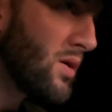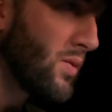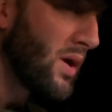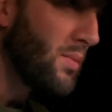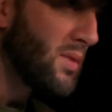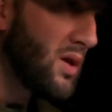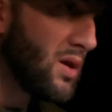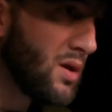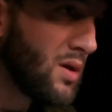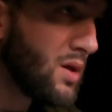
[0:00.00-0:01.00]
we got
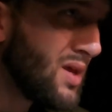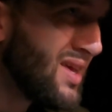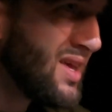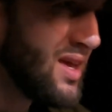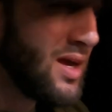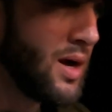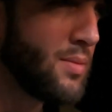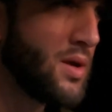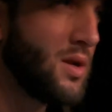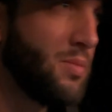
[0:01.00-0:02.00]
me. I'm
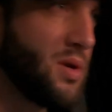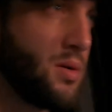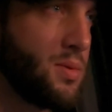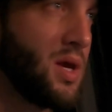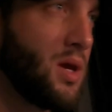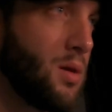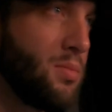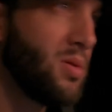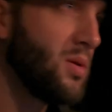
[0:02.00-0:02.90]
headed to pick up Camp.